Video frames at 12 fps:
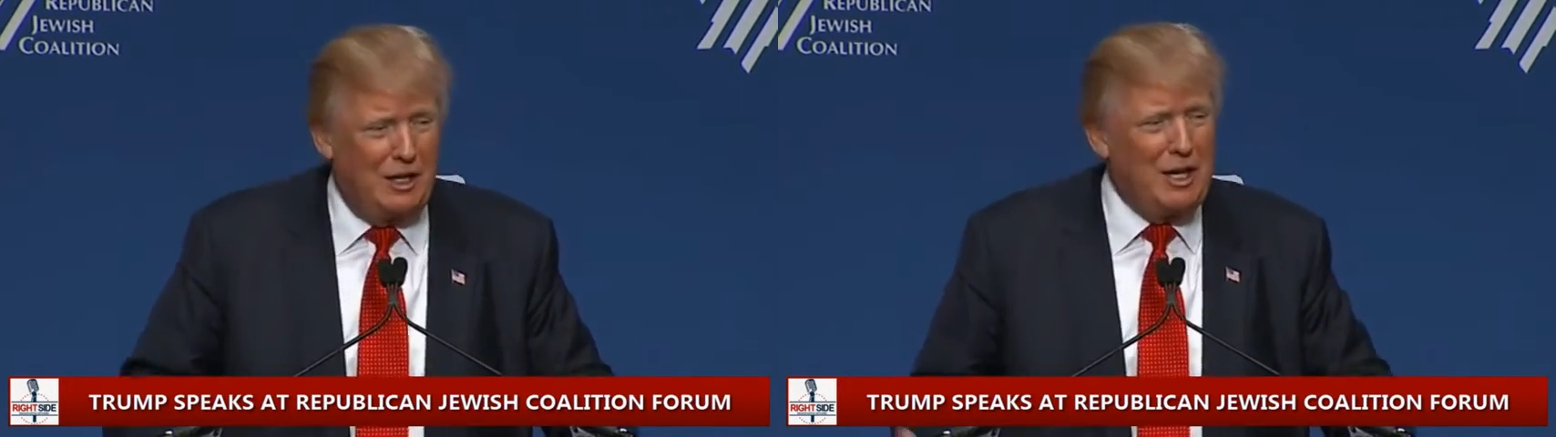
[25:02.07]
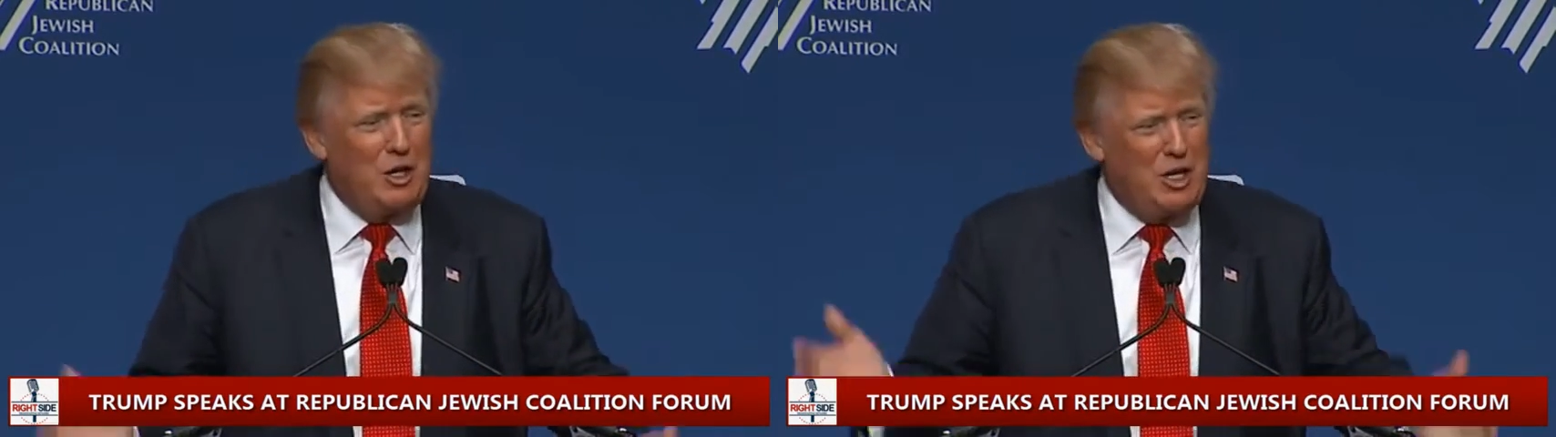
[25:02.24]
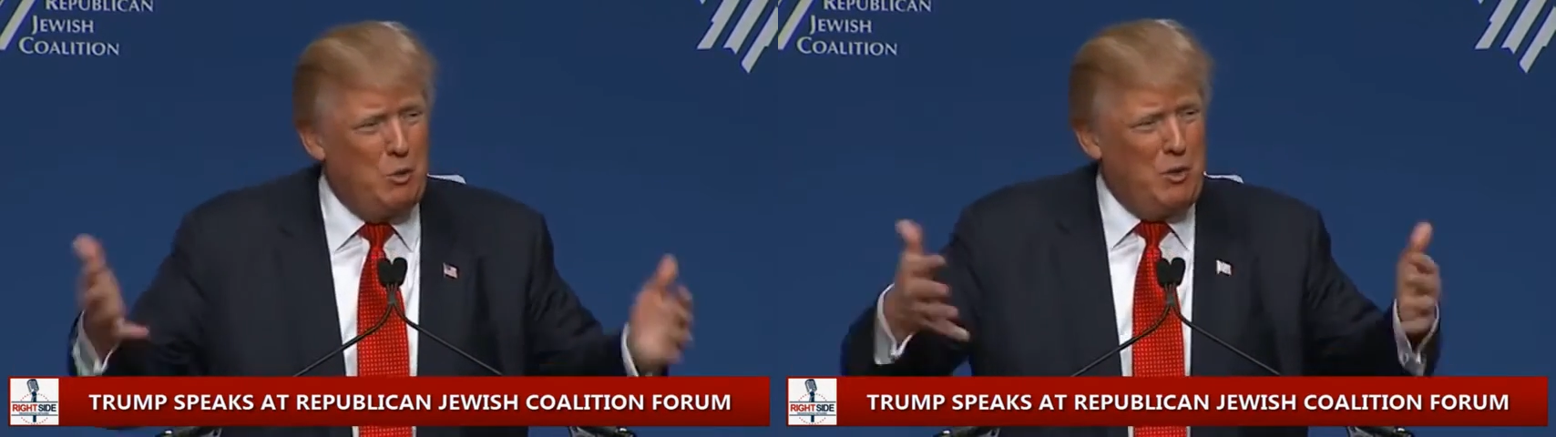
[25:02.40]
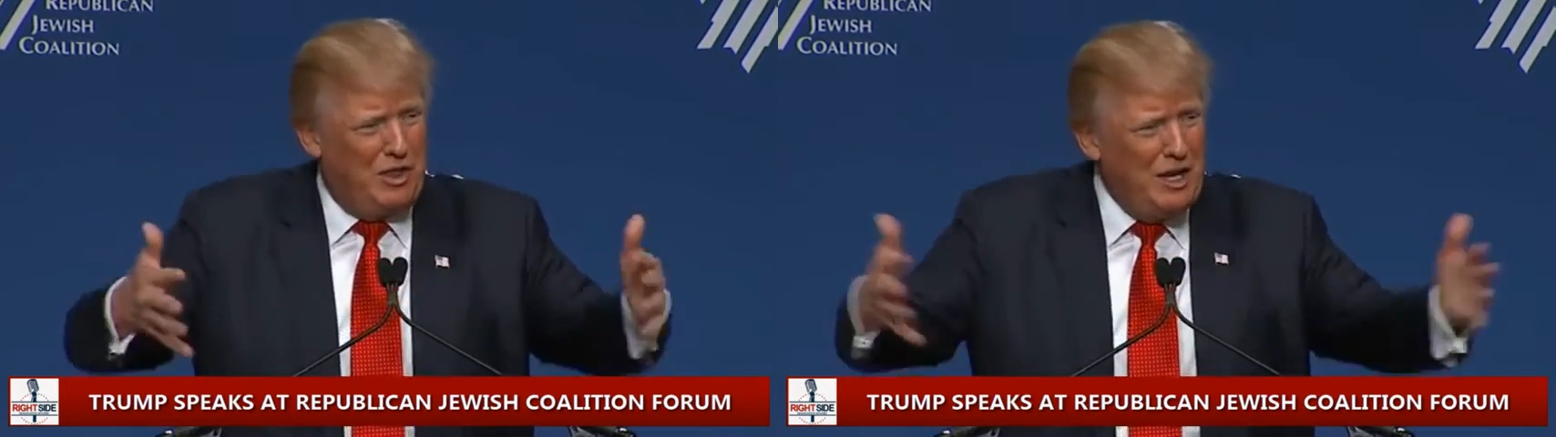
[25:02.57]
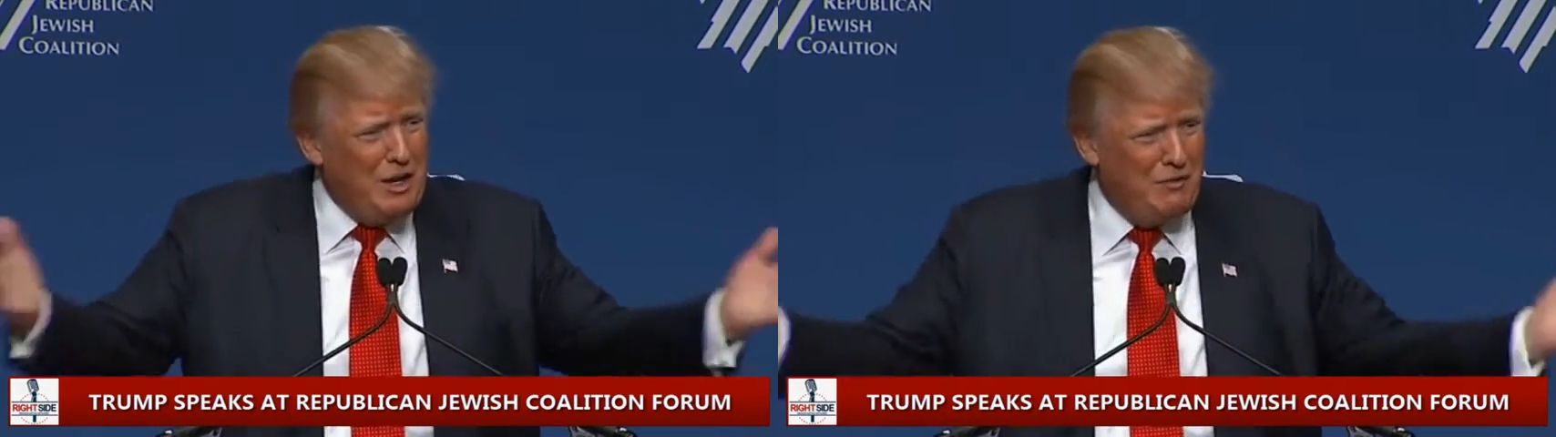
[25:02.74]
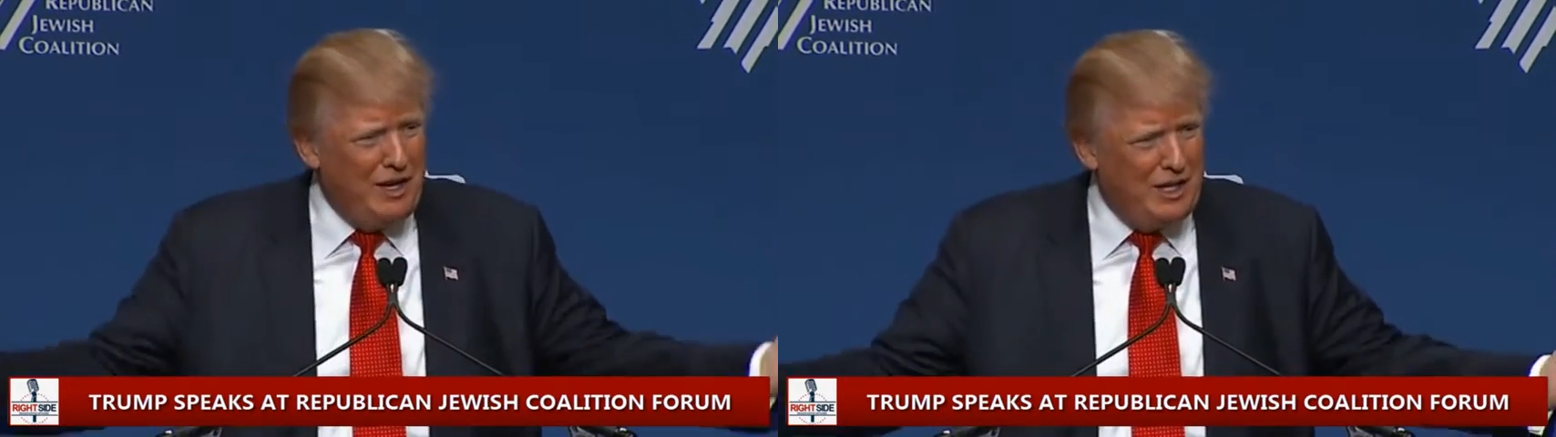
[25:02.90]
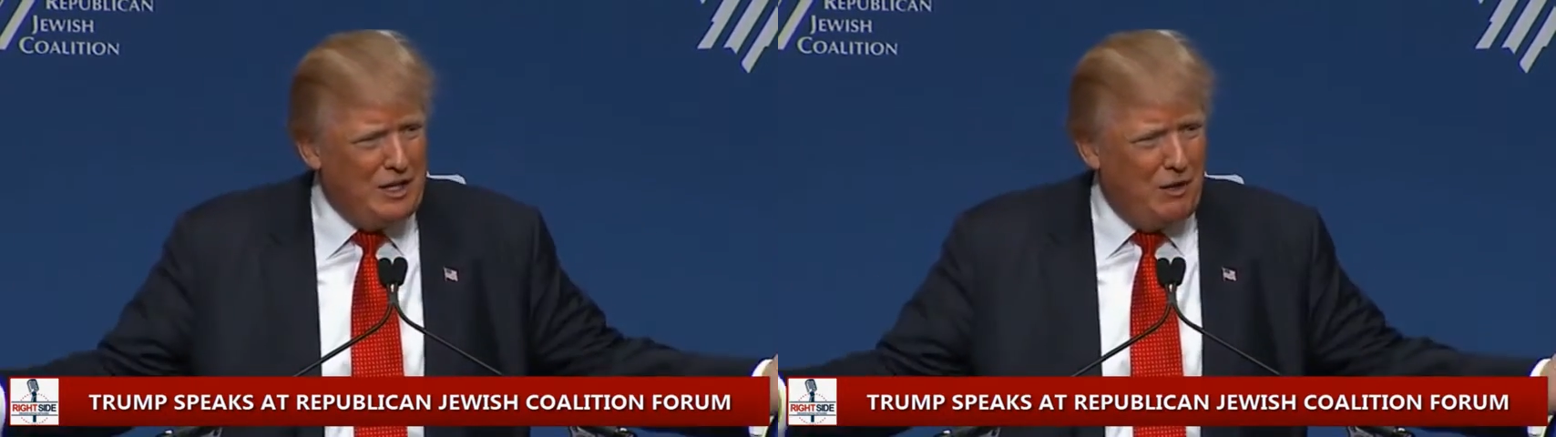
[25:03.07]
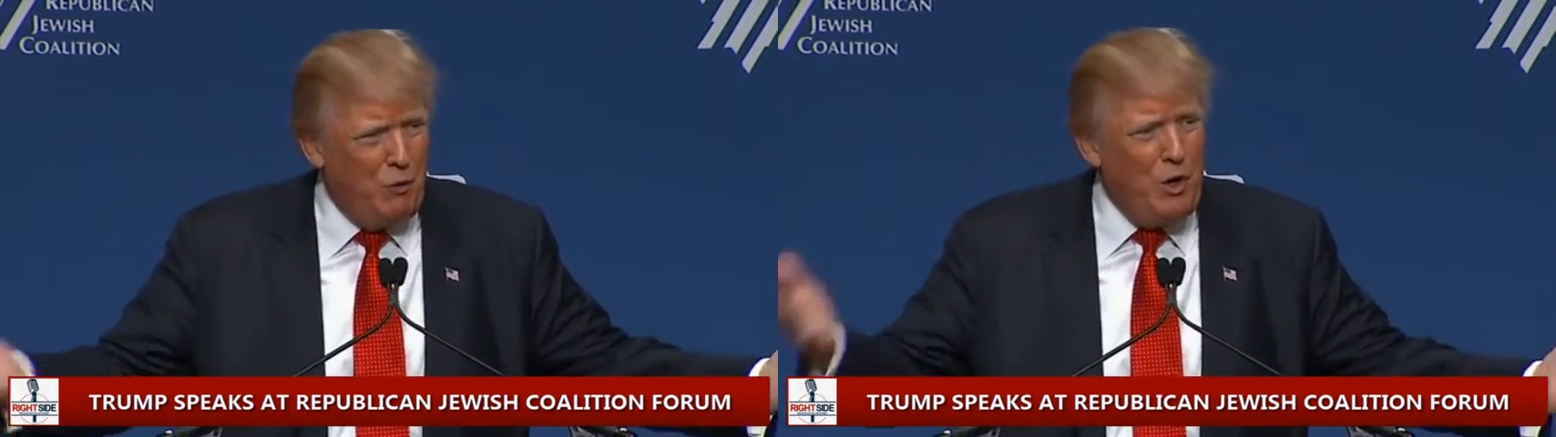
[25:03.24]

Can we think of any time?